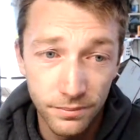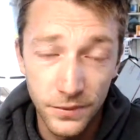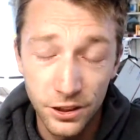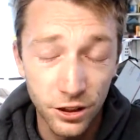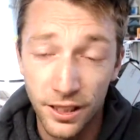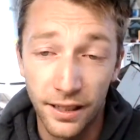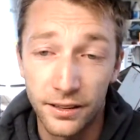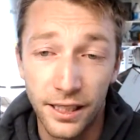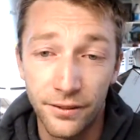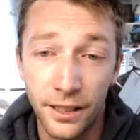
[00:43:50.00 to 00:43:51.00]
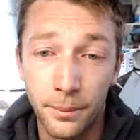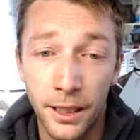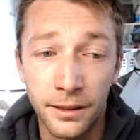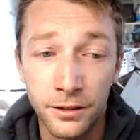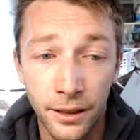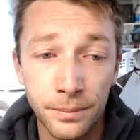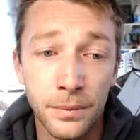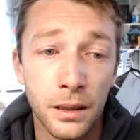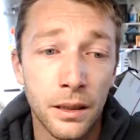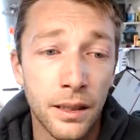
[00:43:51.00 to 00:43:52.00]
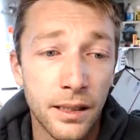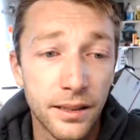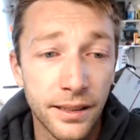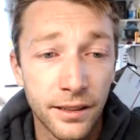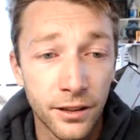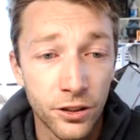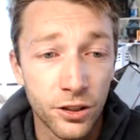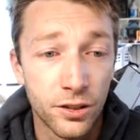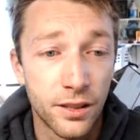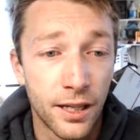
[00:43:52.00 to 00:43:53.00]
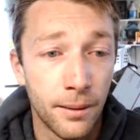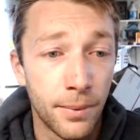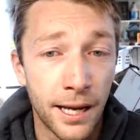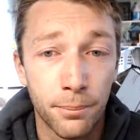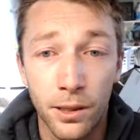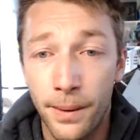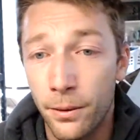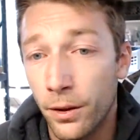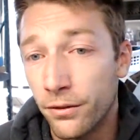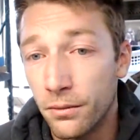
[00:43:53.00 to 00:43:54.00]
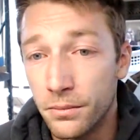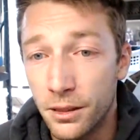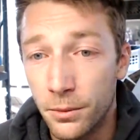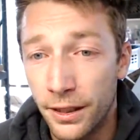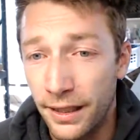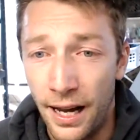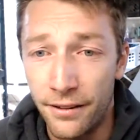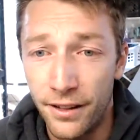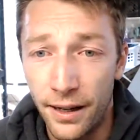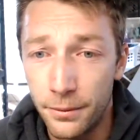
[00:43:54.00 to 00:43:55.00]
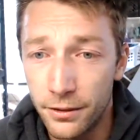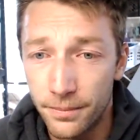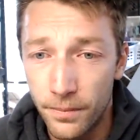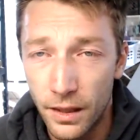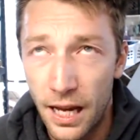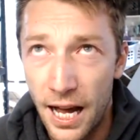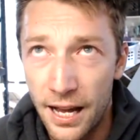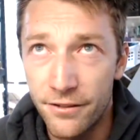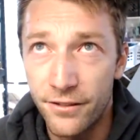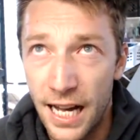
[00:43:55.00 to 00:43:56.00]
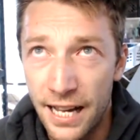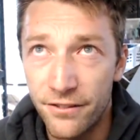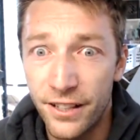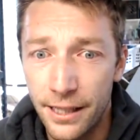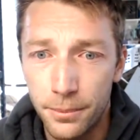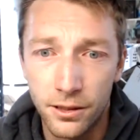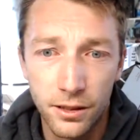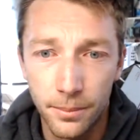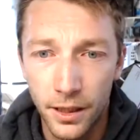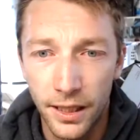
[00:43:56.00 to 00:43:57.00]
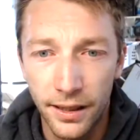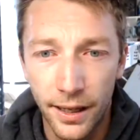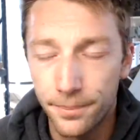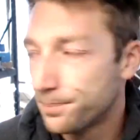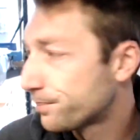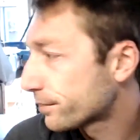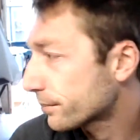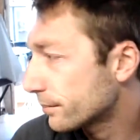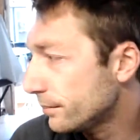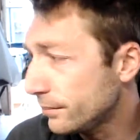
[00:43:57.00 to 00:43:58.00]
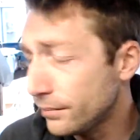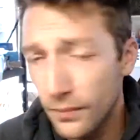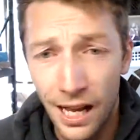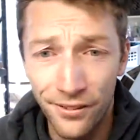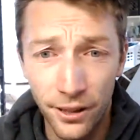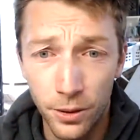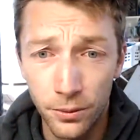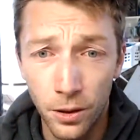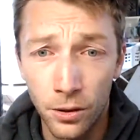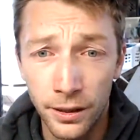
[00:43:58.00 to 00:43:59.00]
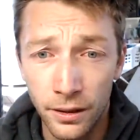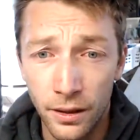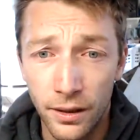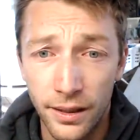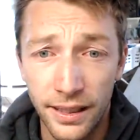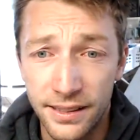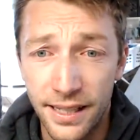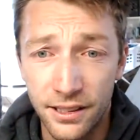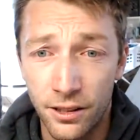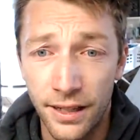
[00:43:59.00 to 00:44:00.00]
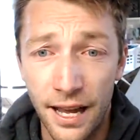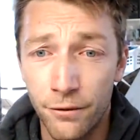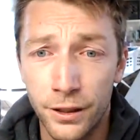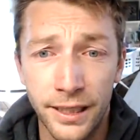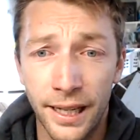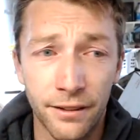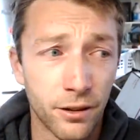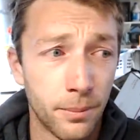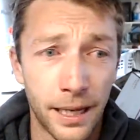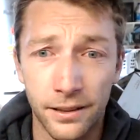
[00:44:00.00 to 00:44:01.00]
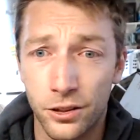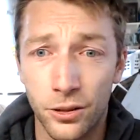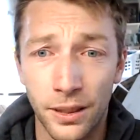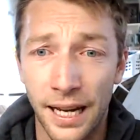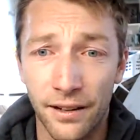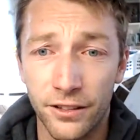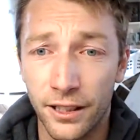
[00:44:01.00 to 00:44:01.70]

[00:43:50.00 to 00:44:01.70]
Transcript: it's just not going to save you any money. So it's easier to just buy a pre-made one from someone like High Five Vapes or something like that. I've had one rolling. It stays on every day for the past 2.5